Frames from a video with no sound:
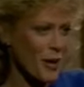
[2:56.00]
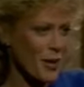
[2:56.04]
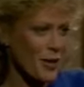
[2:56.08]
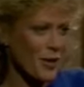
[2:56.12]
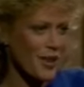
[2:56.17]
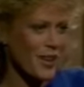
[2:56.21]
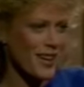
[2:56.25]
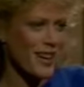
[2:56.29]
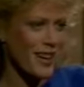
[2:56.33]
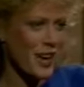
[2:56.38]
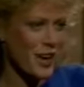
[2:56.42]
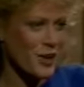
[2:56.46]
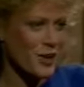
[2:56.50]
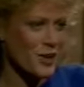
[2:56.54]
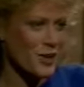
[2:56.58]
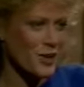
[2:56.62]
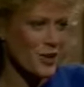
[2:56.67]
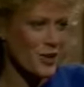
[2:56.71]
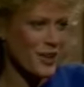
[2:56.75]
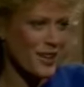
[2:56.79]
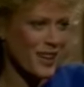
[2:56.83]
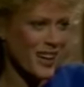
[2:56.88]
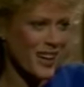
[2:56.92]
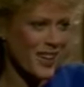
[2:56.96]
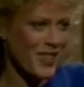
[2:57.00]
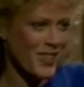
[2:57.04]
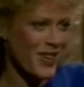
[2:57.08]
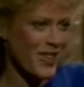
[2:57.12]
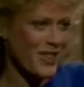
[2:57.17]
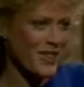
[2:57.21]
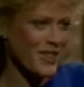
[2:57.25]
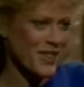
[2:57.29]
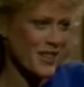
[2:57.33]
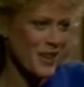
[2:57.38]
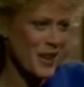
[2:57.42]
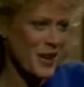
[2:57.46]
better thing I do than I have
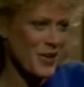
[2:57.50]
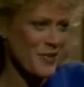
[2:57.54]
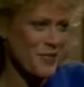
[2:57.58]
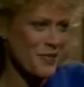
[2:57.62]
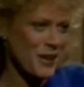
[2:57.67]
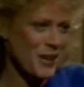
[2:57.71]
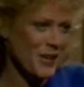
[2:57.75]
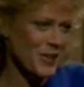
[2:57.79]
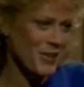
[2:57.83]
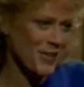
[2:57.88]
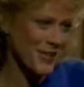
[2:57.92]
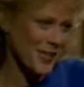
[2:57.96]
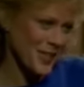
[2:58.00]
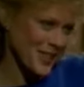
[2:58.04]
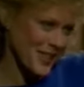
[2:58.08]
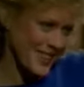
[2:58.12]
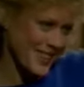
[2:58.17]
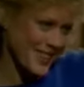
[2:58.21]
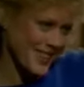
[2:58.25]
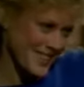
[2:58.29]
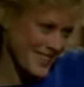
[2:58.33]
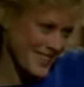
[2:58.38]
ever done before.